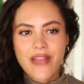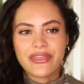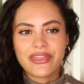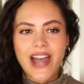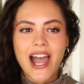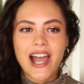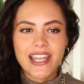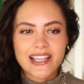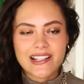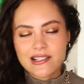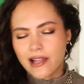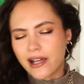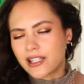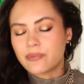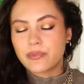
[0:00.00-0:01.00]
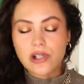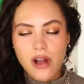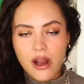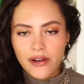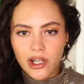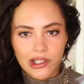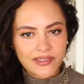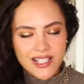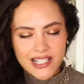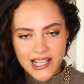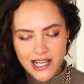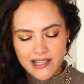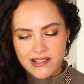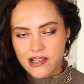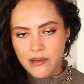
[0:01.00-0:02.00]
and that is like, Bulgari obviously
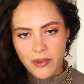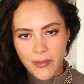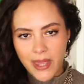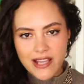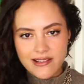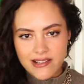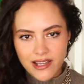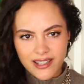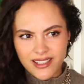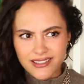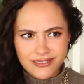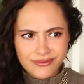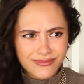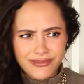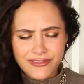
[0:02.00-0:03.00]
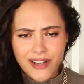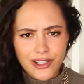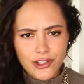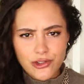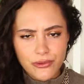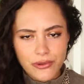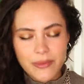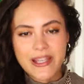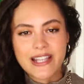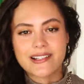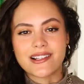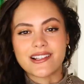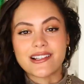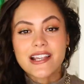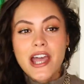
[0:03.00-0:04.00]
has some amazing fine jewellery
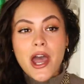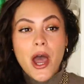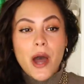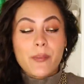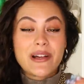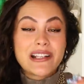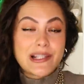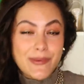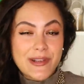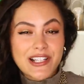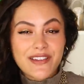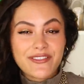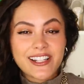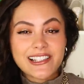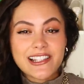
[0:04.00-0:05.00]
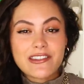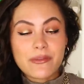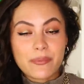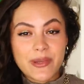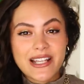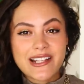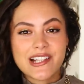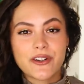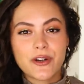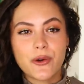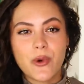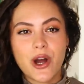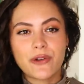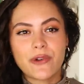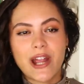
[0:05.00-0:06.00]
pieces, but specifically the
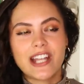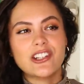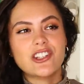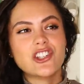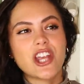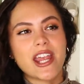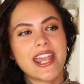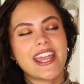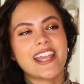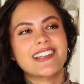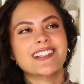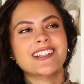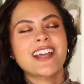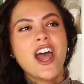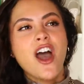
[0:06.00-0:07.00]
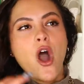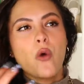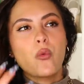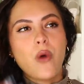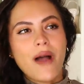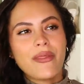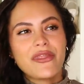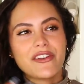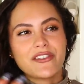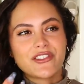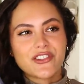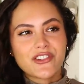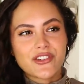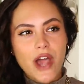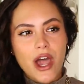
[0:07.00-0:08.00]
B01 range is one that's
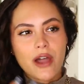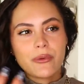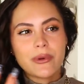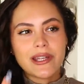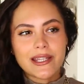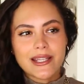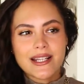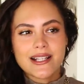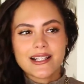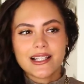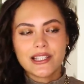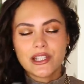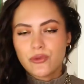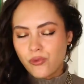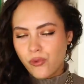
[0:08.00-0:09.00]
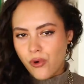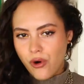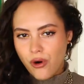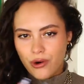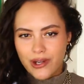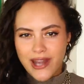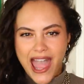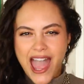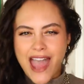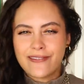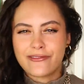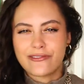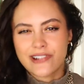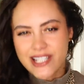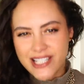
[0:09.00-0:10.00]
so easily worn
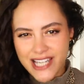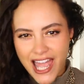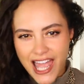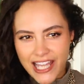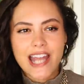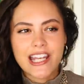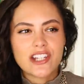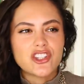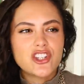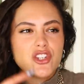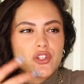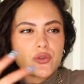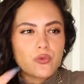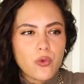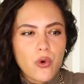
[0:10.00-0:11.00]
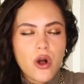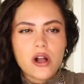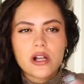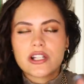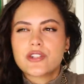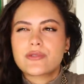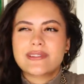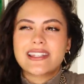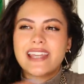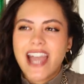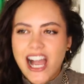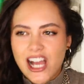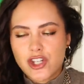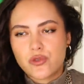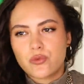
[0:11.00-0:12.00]
every day, and it just works with
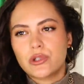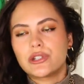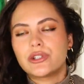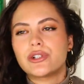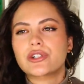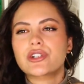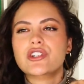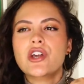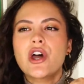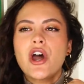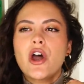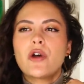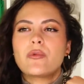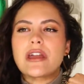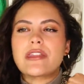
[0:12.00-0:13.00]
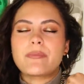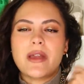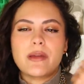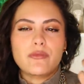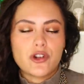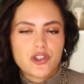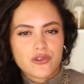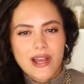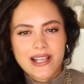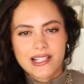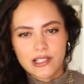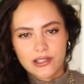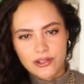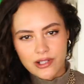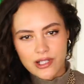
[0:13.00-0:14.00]
casual looks, with a bit more dressy
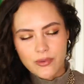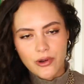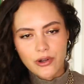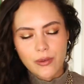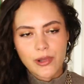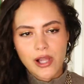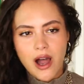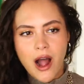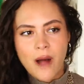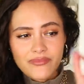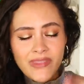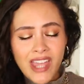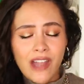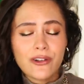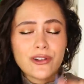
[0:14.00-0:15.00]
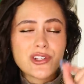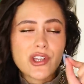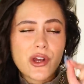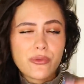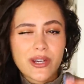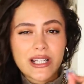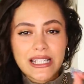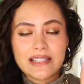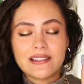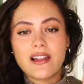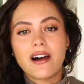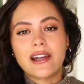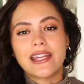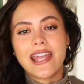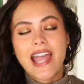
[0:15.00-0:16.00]
looks, blah, blah, blah. I also really
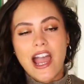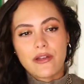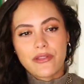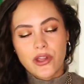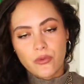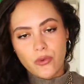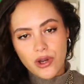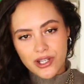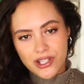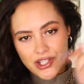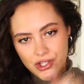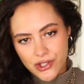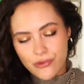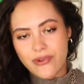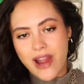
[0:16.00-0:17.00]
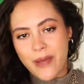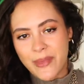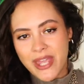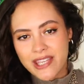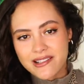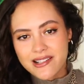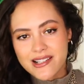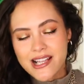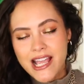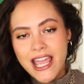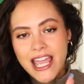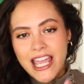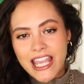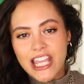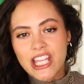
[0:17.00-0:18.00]
like how they work ceramics
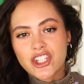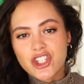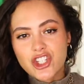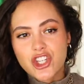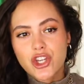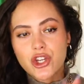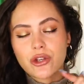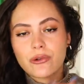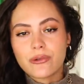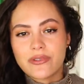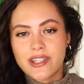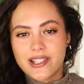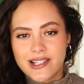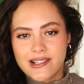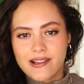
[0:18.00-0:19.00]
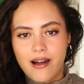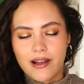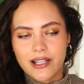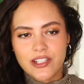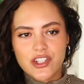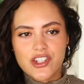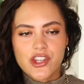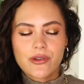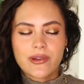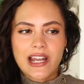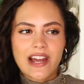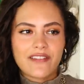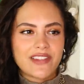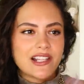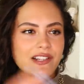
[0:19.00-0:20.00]
into the design. So you can
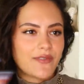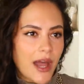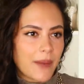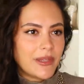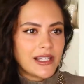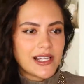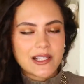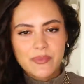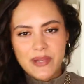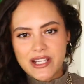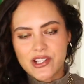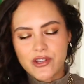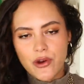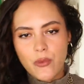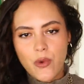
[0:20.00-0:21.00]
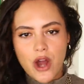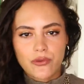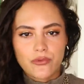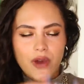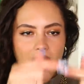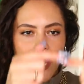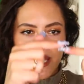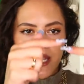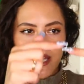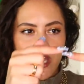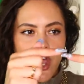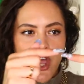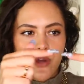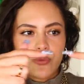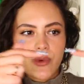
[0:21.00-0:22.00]
have this fabulous B01 ring
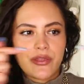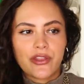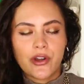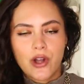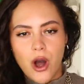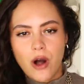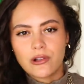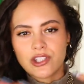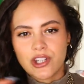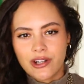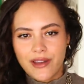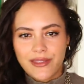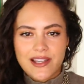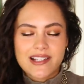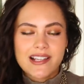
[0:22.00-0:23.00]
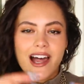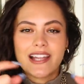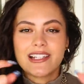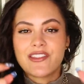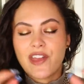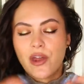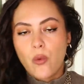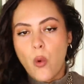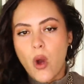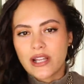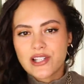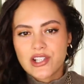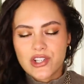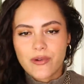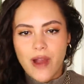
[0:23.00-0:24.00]
with the gold on either side and then white
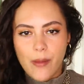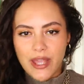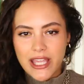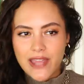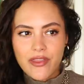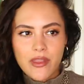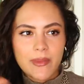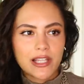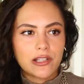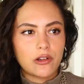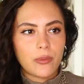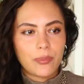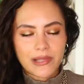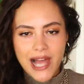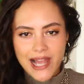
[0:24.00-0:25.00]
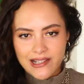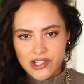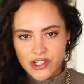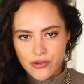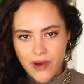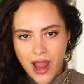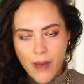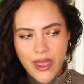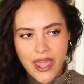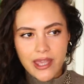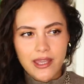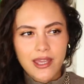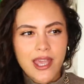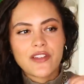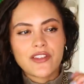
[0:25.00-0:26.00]
ceramic in the middle, or black
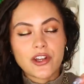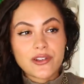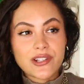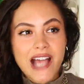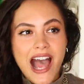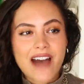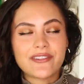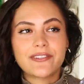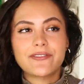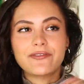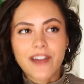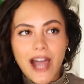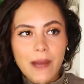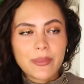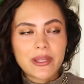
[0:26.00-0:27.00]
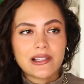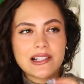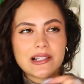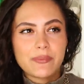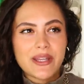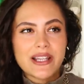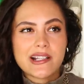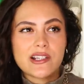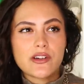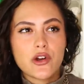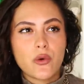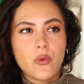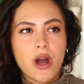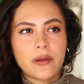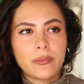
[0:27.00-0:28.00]
ceramic. They also have a fabulous
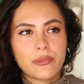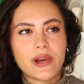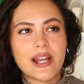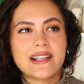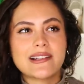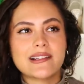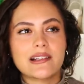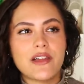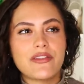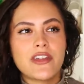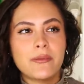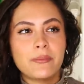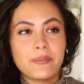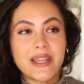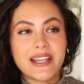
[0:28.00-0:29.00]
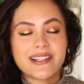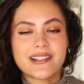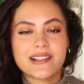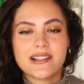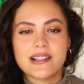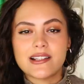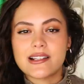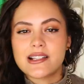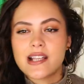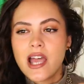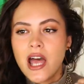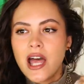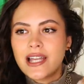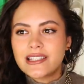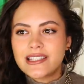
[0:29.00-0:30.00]
B01 bracelet that mixes
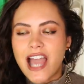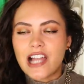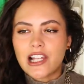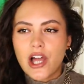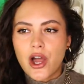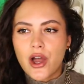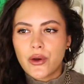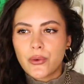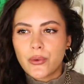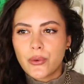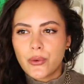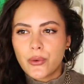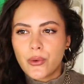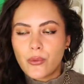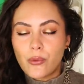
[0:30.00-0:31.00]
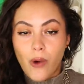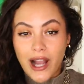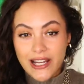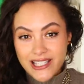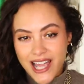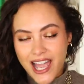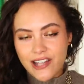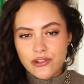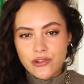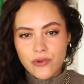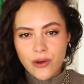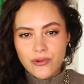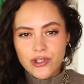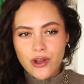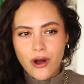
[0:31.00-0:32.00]
yellow, white and
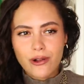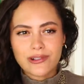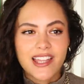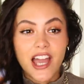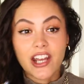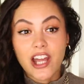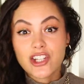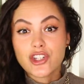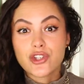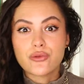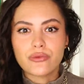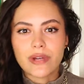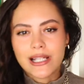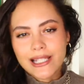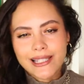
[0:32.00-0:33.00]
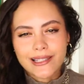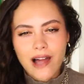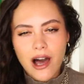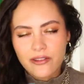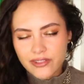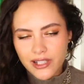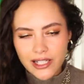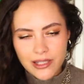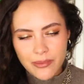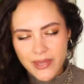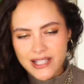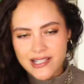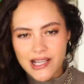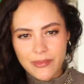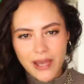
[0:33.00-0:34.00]
rose gold. And I just really love like
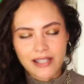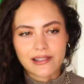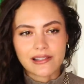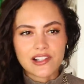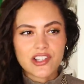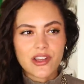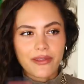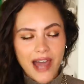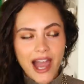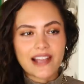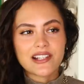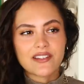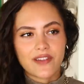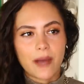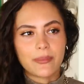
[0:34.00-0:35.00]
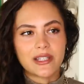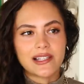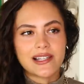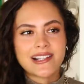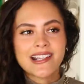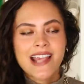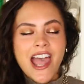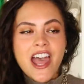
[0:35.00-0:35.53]
mixing metals, so that is fabulous.